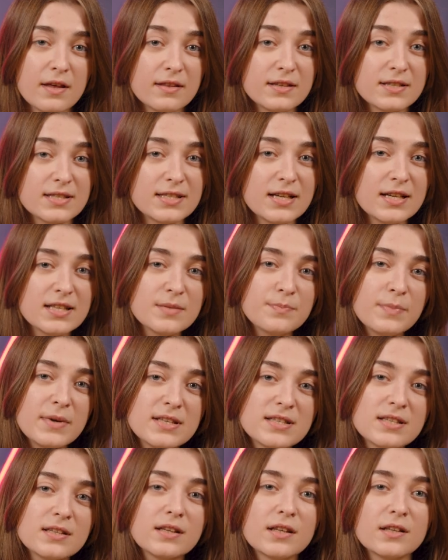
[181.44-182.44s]
The stud
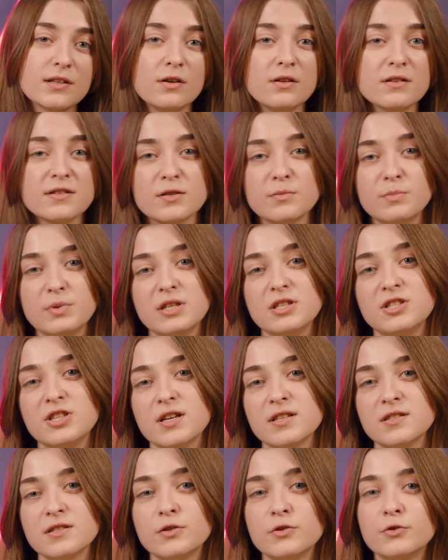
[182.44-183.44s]
spacing can also be
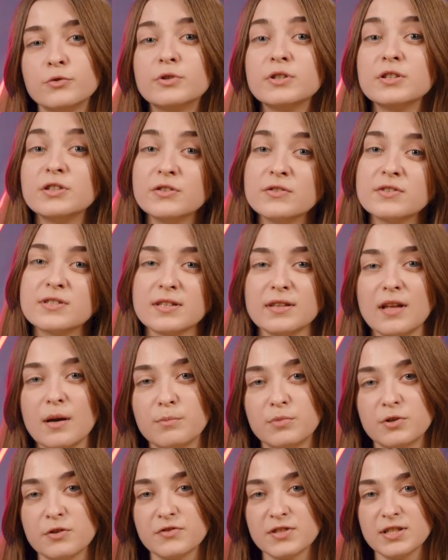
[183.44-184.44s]
adjusted to reduce the
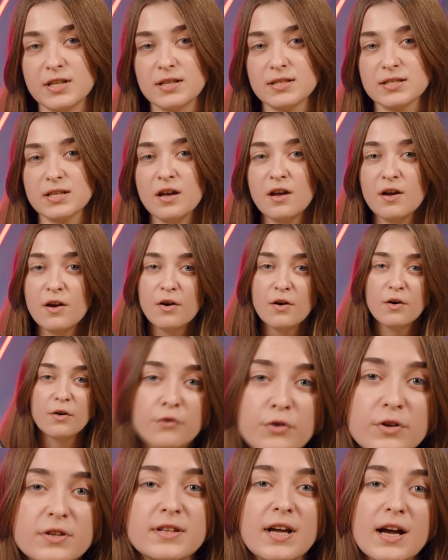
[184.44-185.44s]
number of studs.
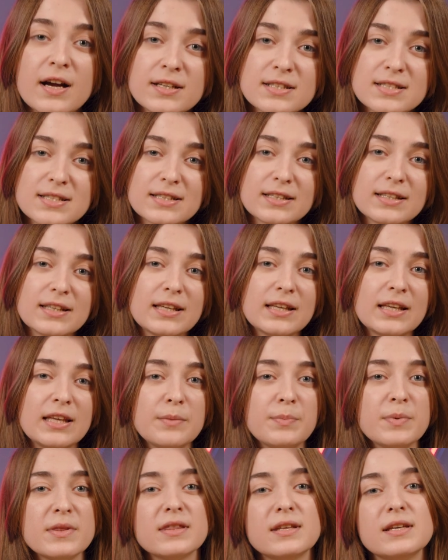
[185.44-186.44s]
For ducts,
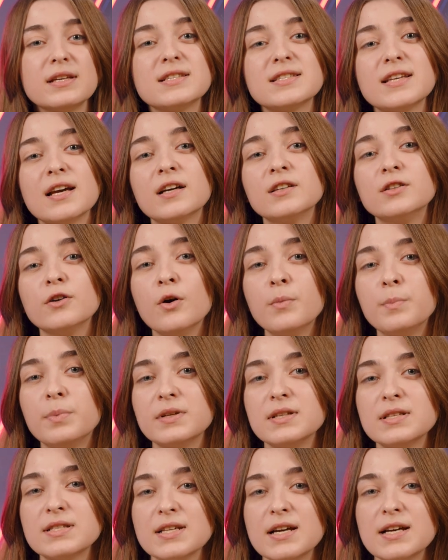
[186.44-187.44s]
keeping the exact
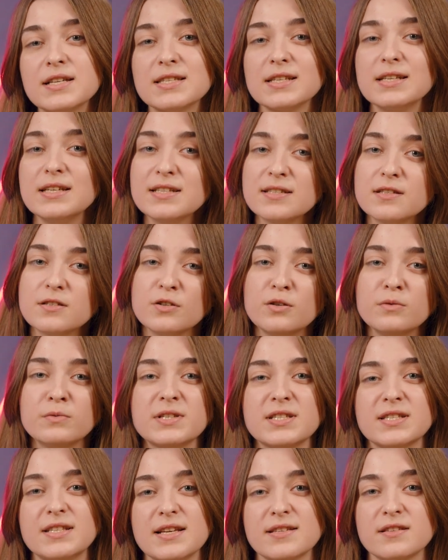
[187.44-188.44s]
opening size isn't
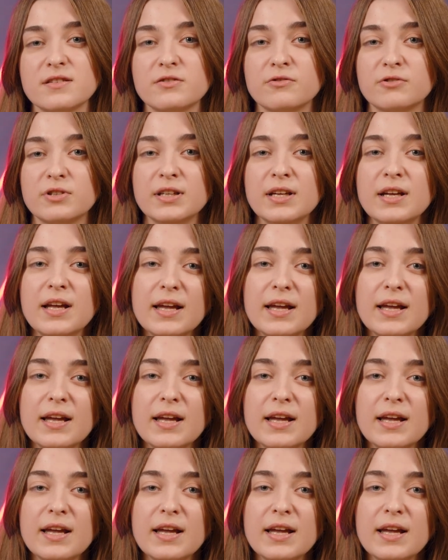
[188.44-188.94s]
always necessary.